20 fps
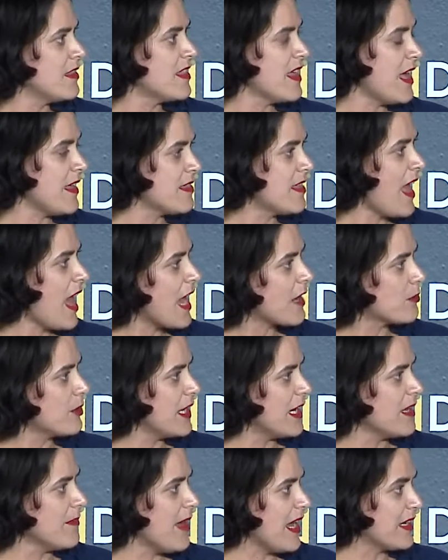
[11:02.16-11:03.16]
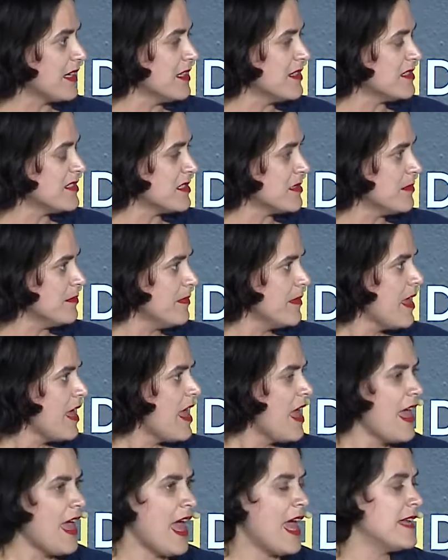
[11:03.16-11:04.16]
the equity mechanism?
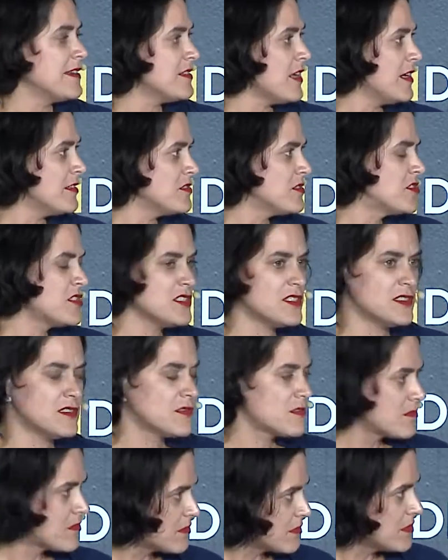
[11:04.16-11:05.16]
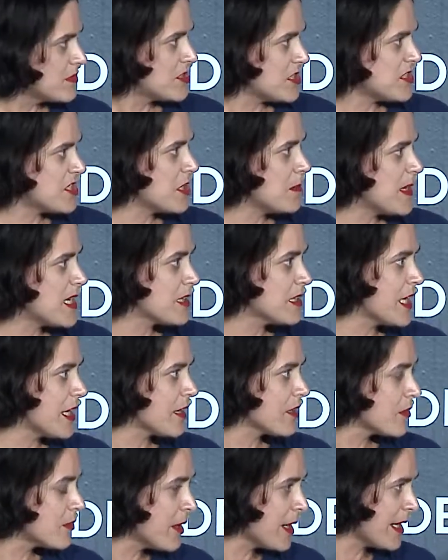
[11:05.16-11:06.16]
And just to be
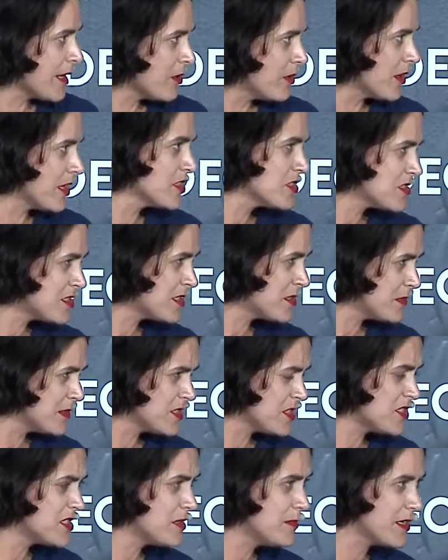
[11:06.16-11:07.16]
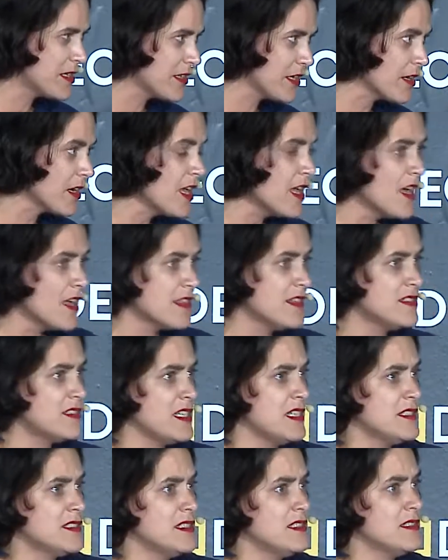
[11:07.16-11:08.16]
clear, wait, hold on, just to be clear, this
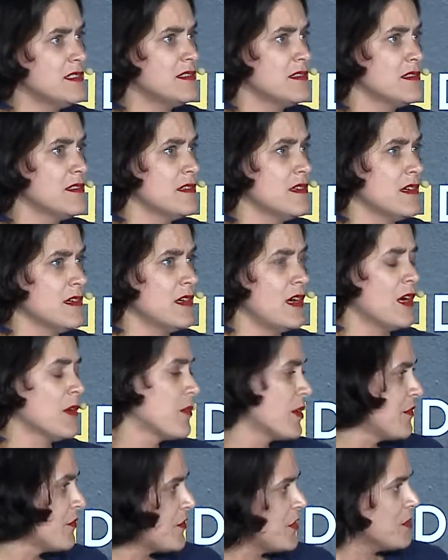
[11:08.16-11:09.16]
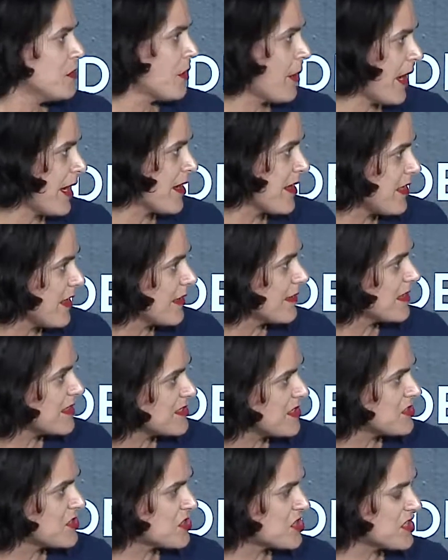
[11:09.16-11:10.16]
isn't a refute or anything. This
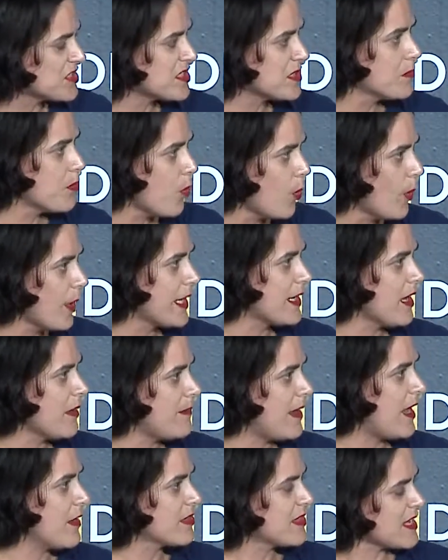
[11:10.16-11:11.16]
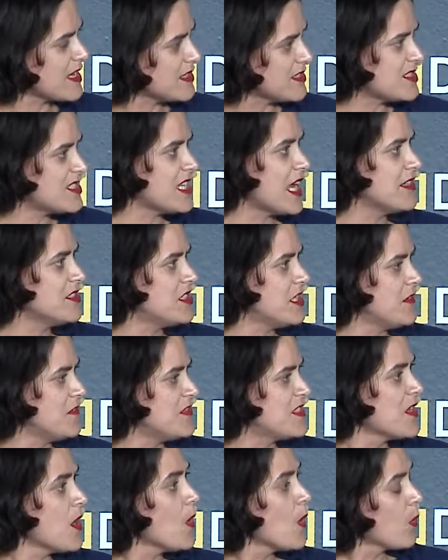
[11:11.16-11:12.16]
is just a point about the
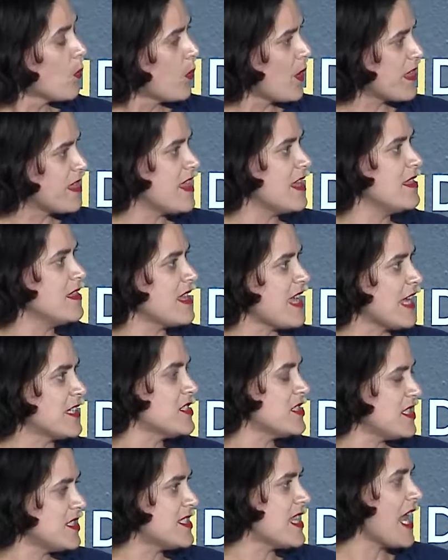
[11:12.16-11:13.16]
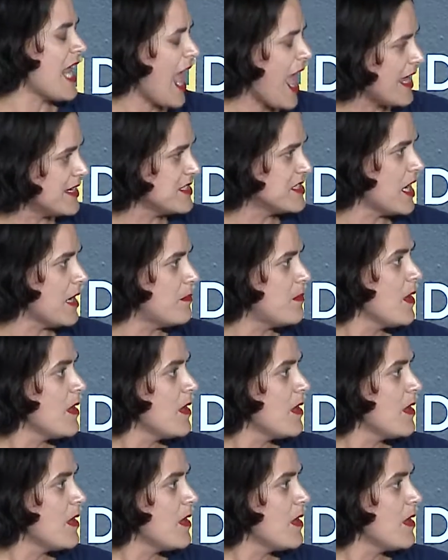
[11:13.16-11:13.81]
incentives within the entities that end up